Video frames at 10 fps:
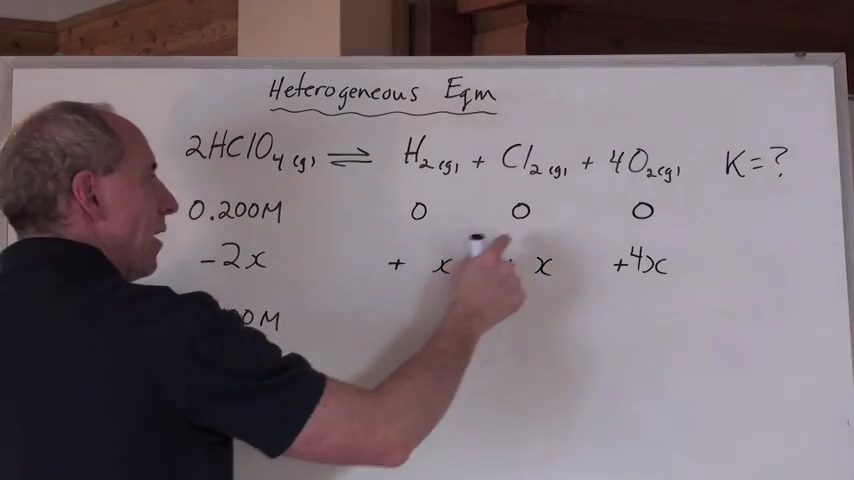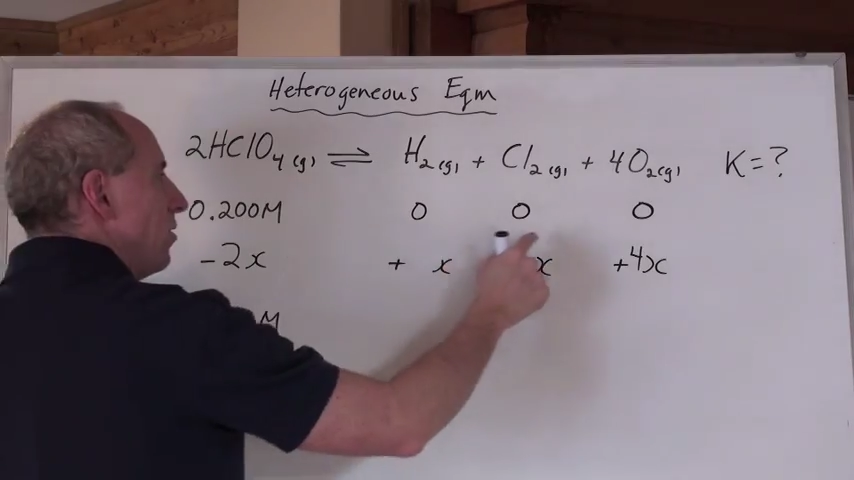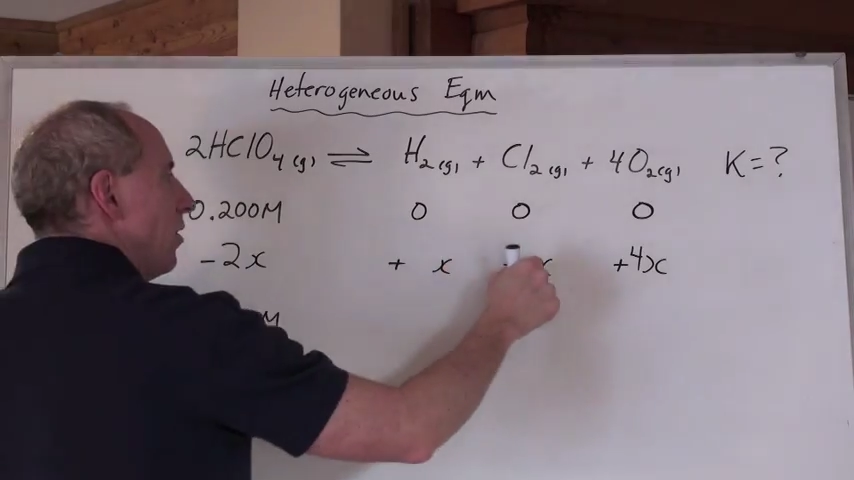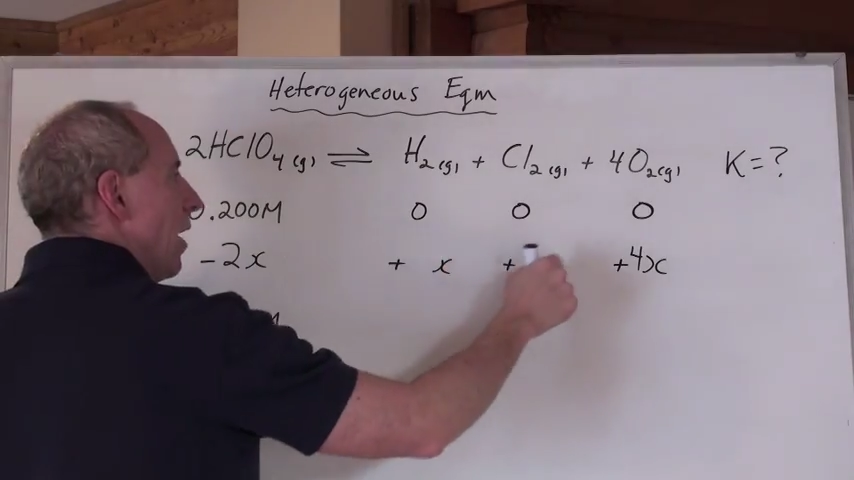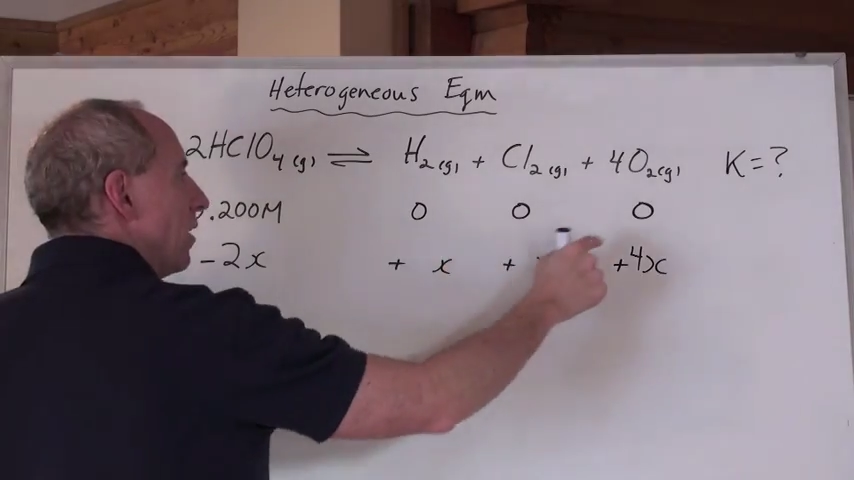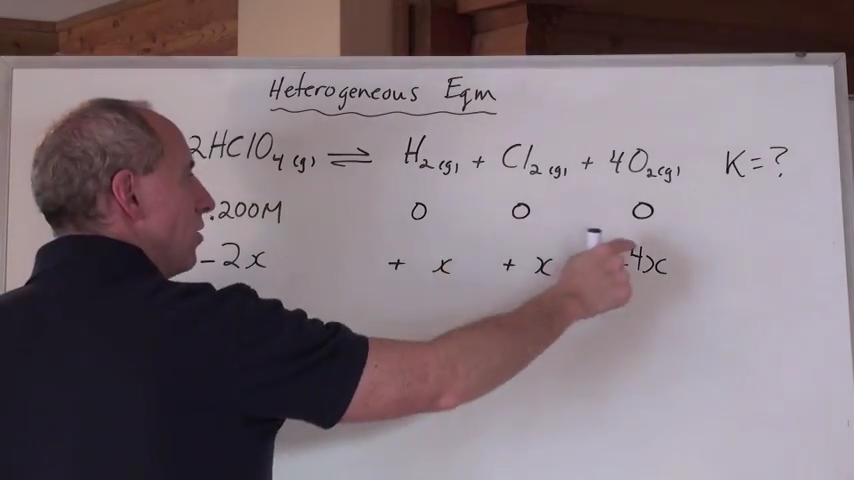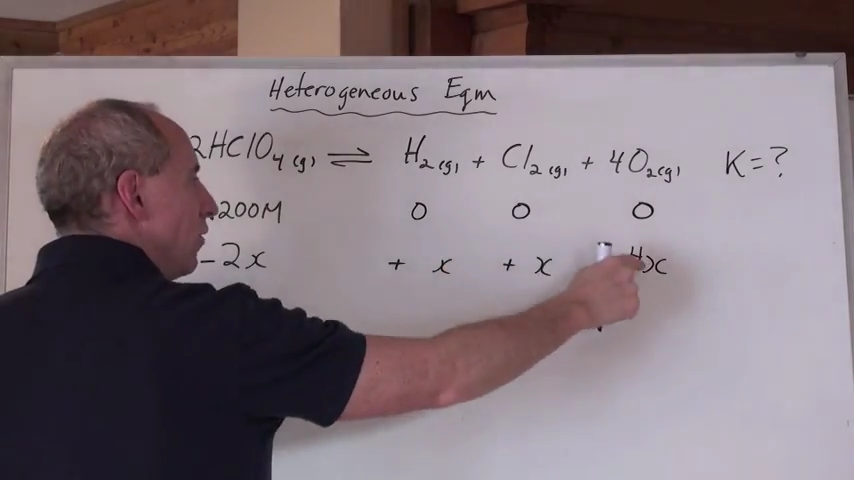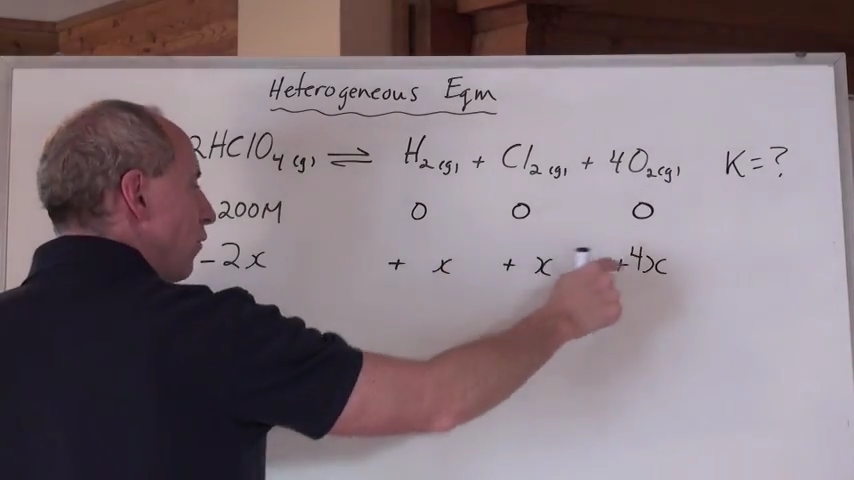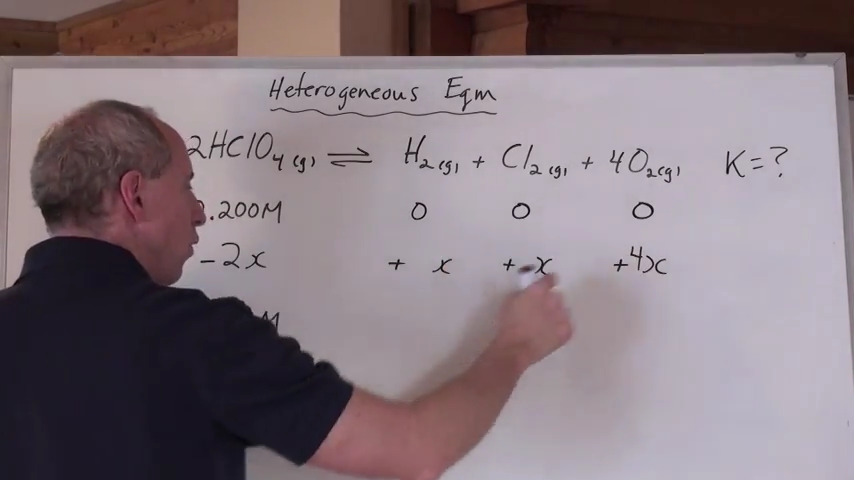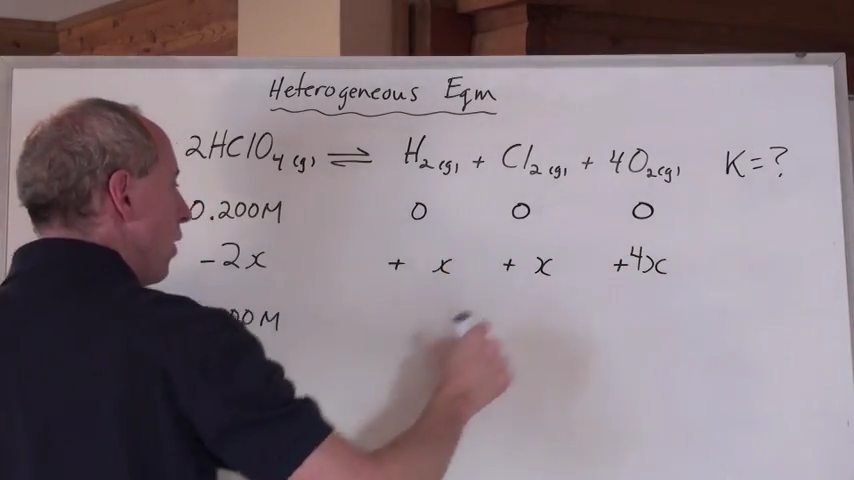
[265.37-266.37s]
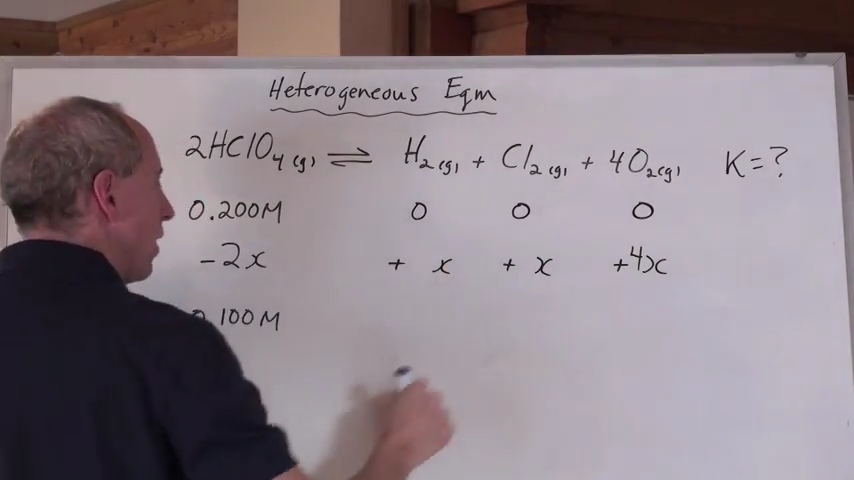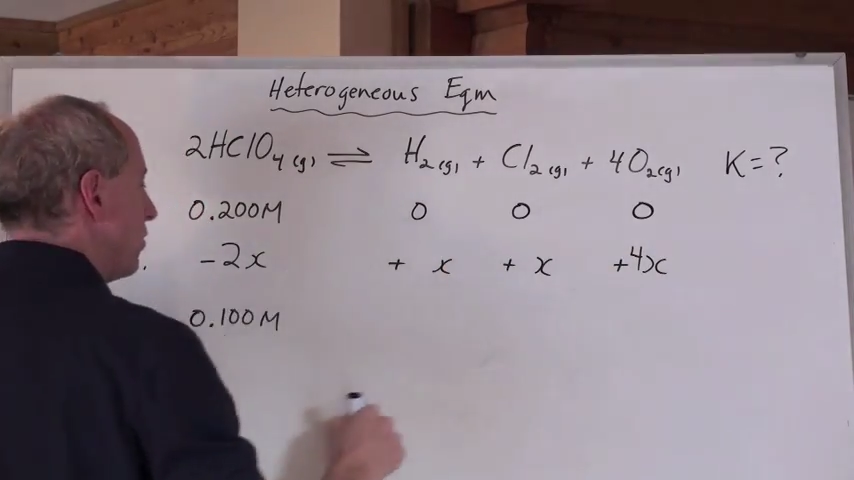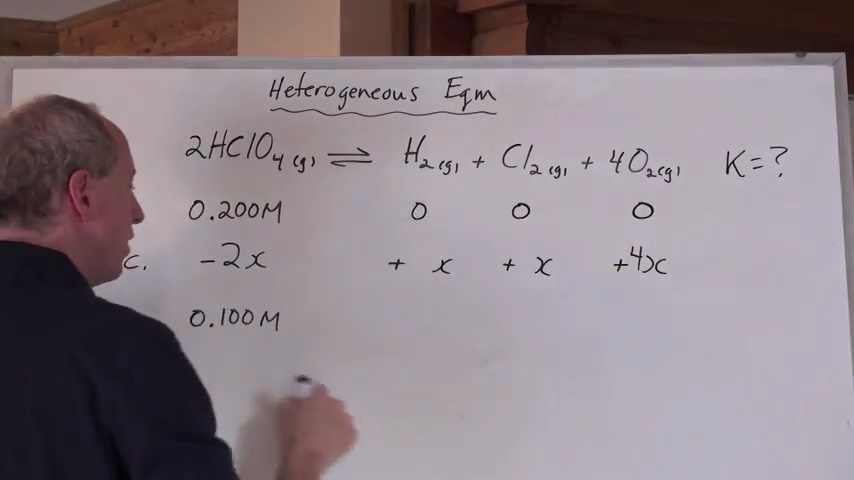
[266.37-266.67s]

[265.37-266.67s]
x here, x here, 4x